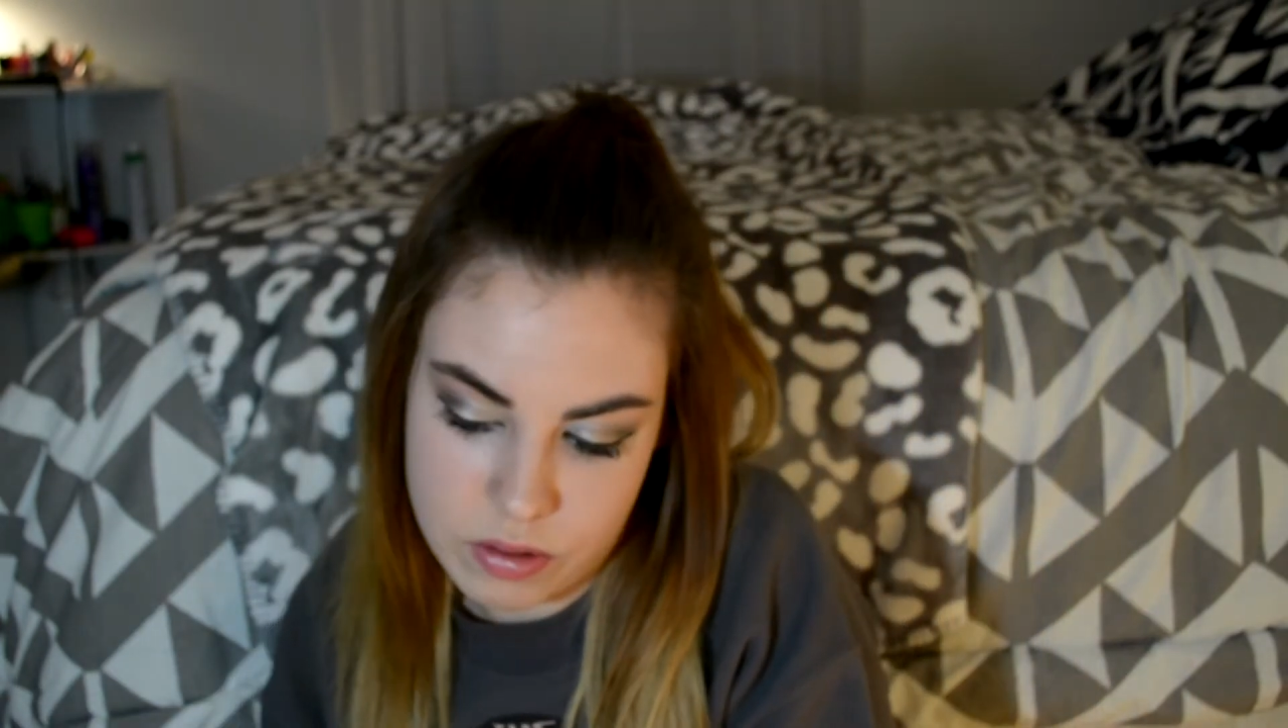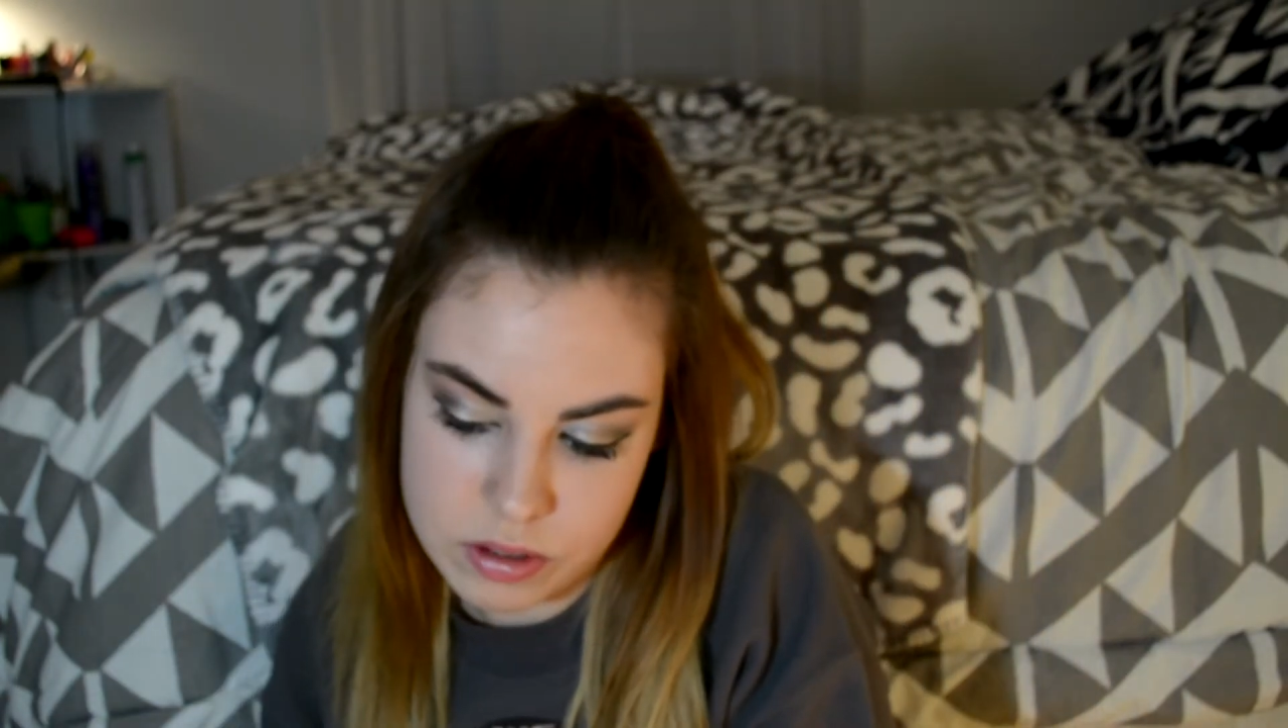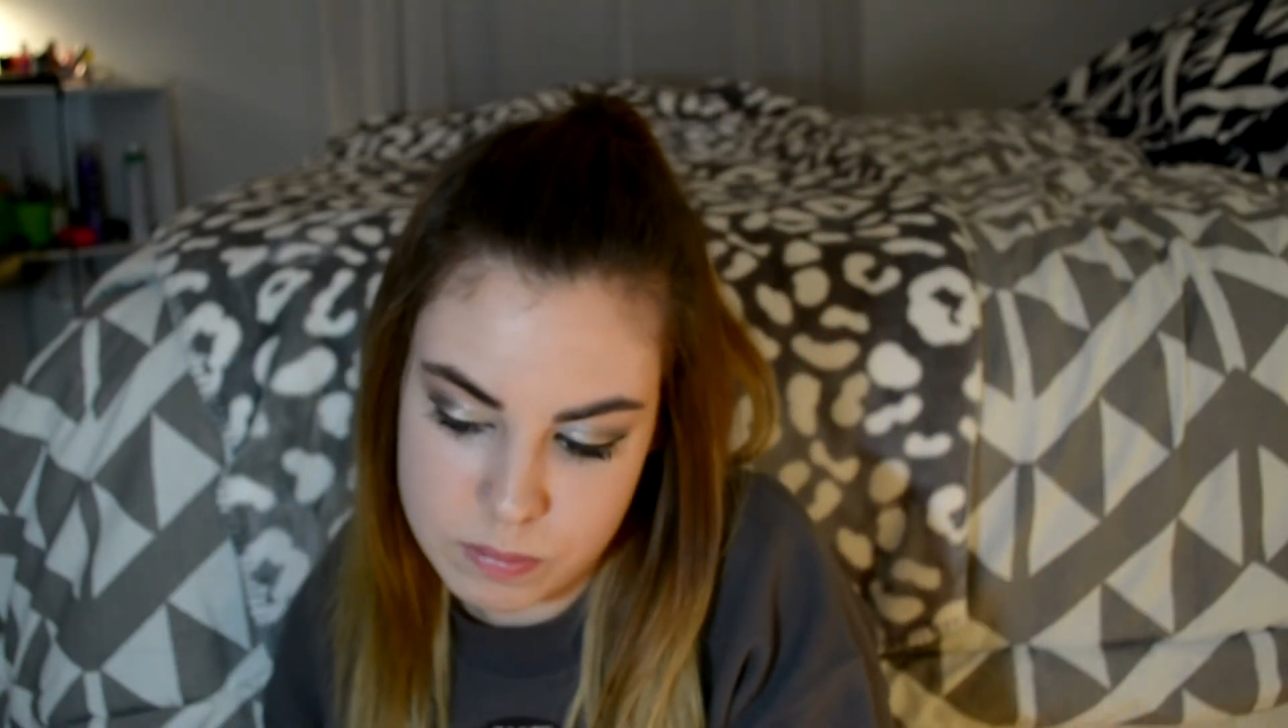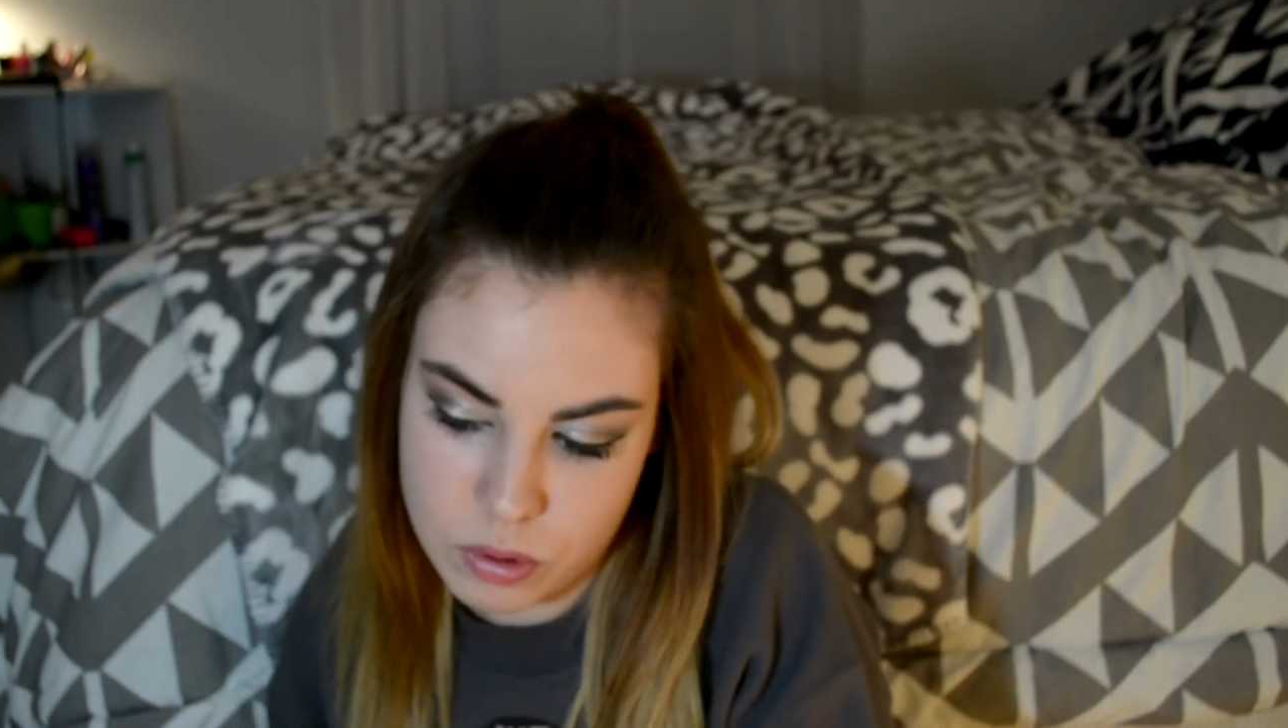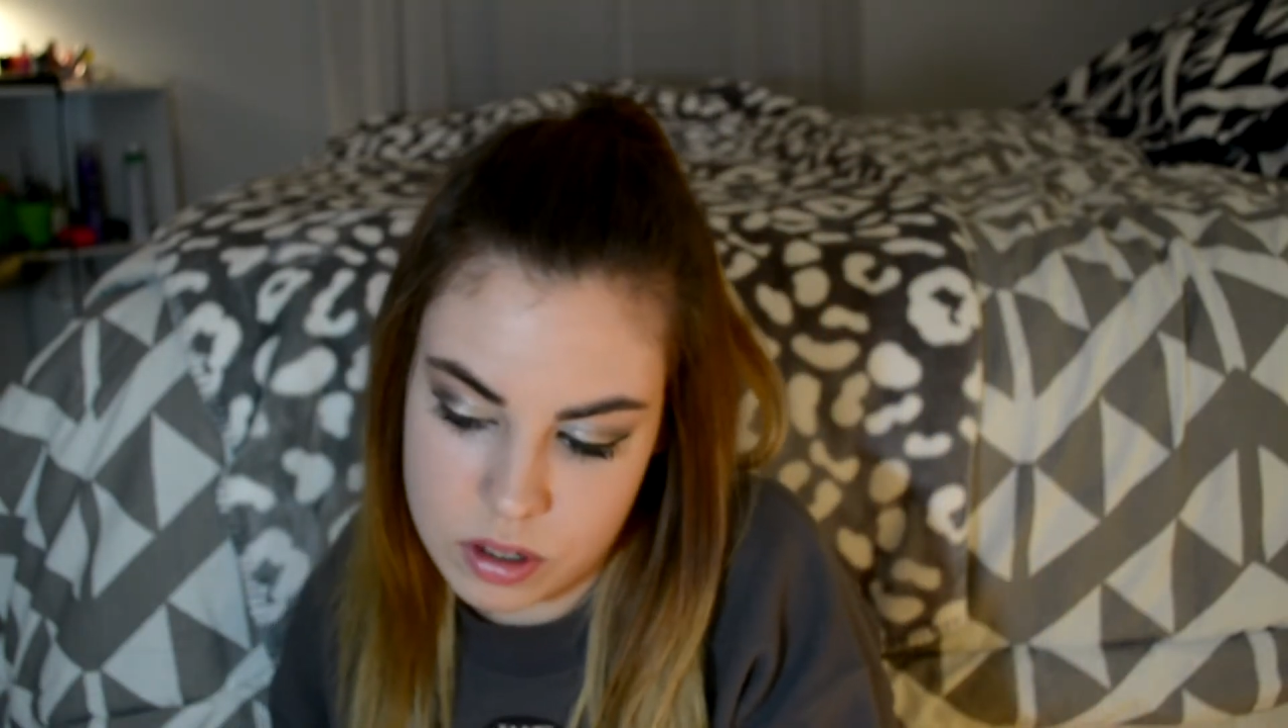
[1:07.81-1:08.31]
I
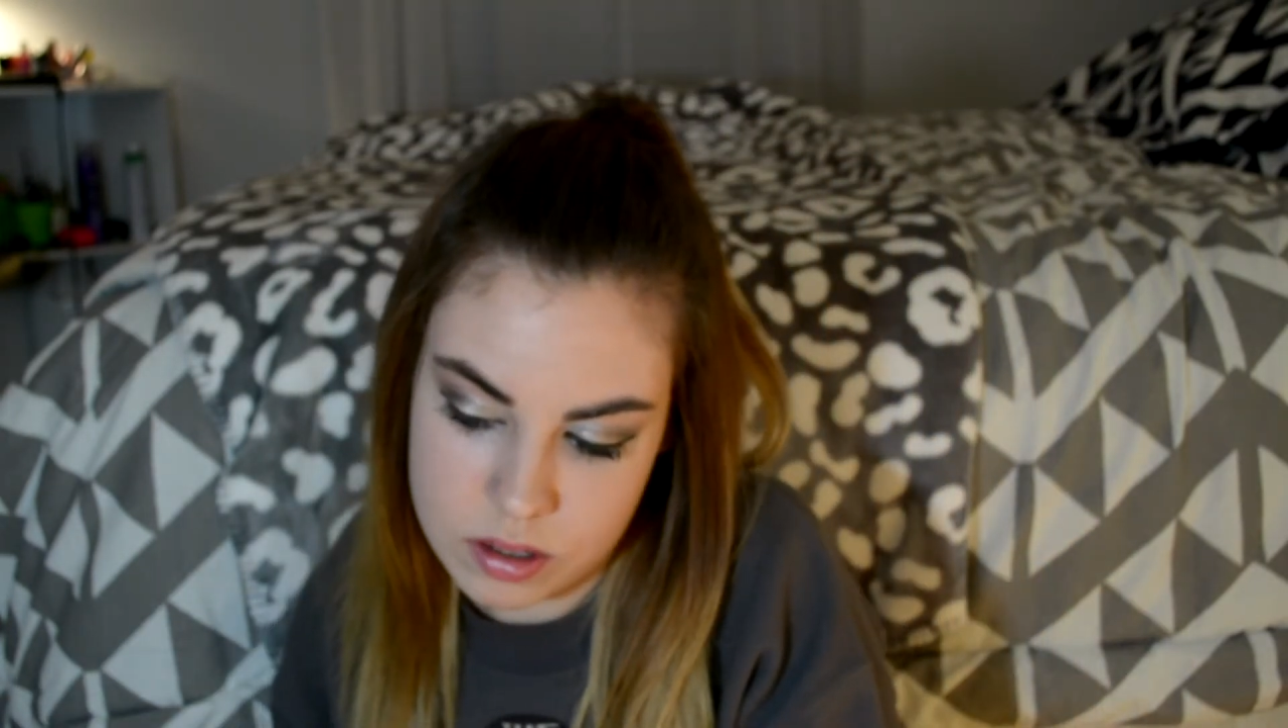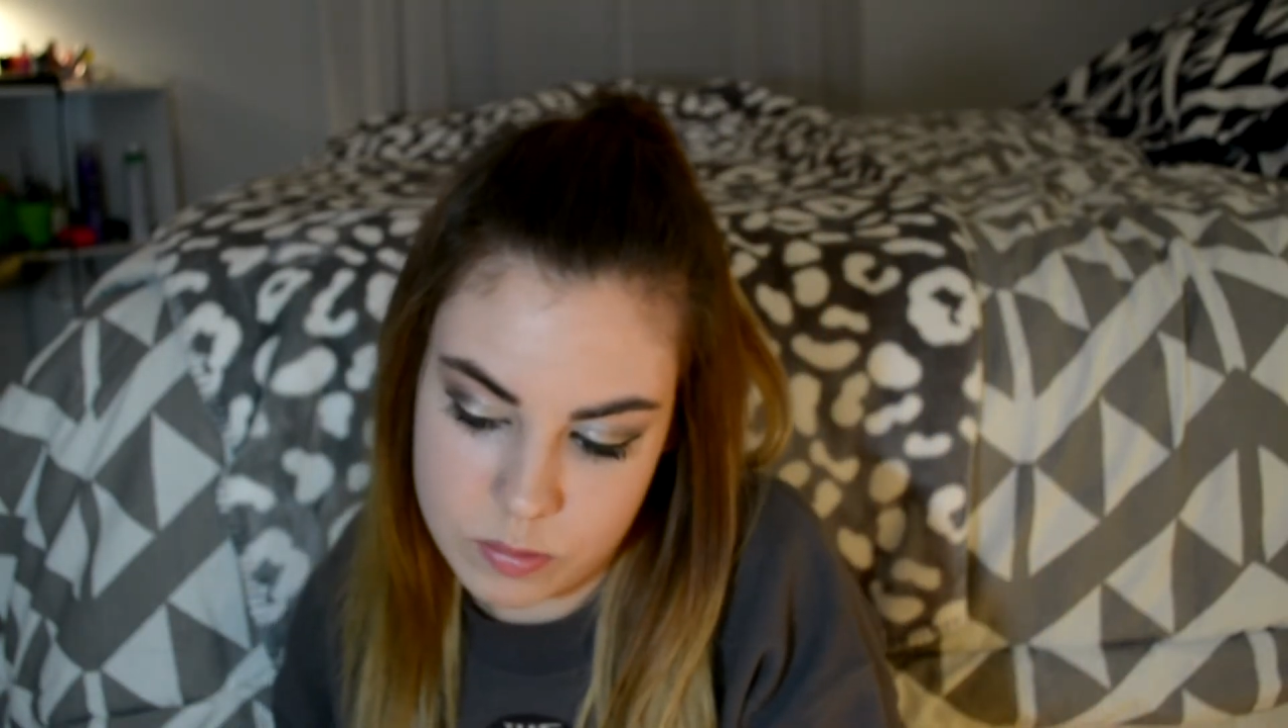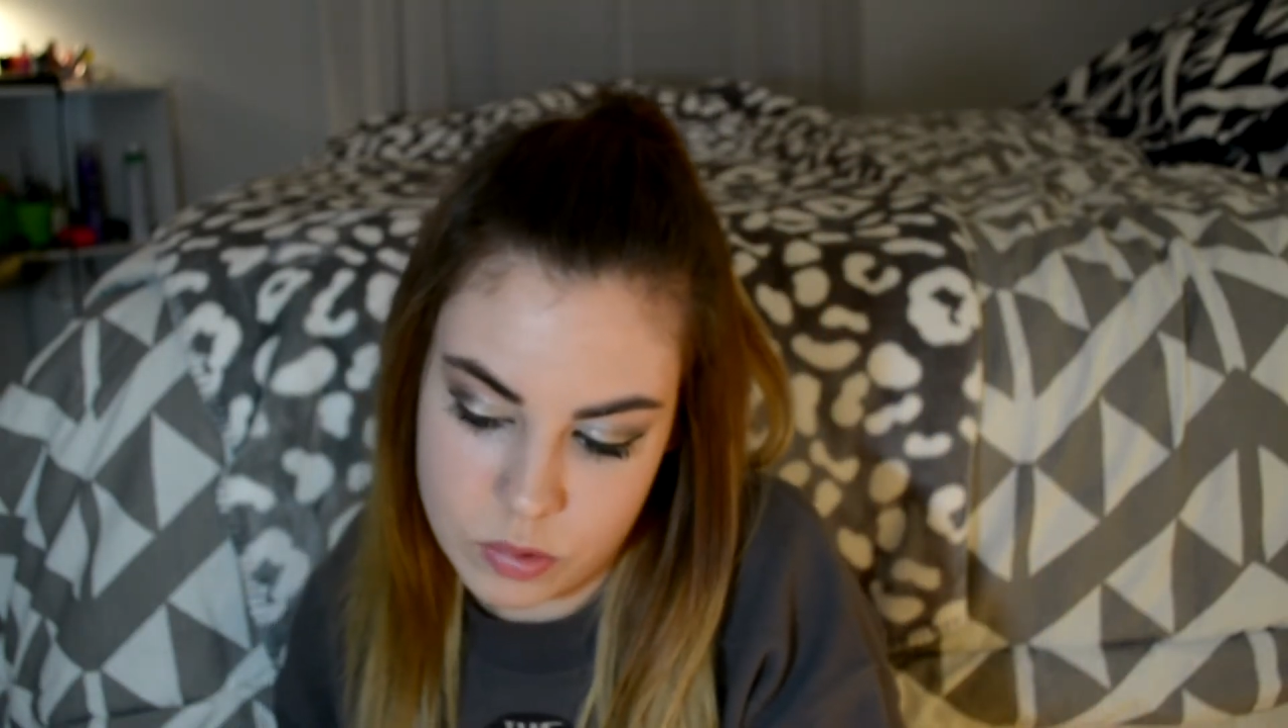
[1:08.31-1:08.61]
was born